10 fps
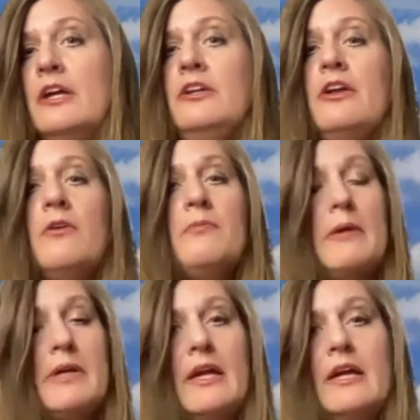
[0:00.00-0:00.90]

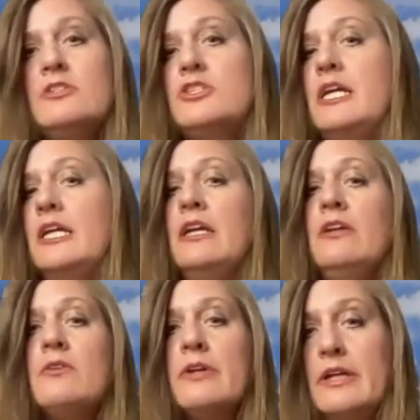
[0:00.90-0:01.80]
maybe handshaking,
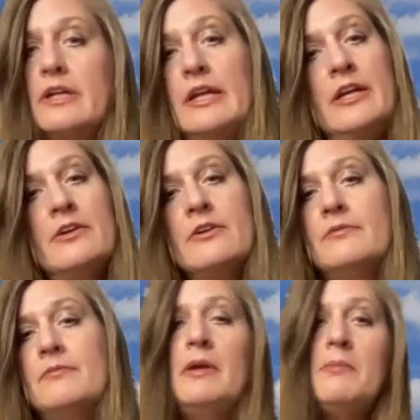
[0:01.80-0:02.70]
or here,
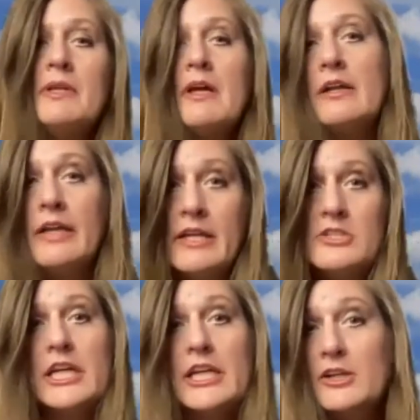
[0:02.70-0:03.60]
maybe not
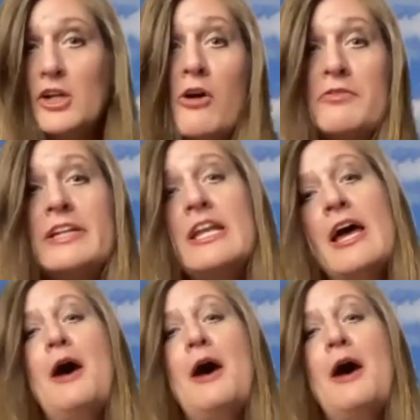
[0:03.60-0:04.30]
handshaking in COVID,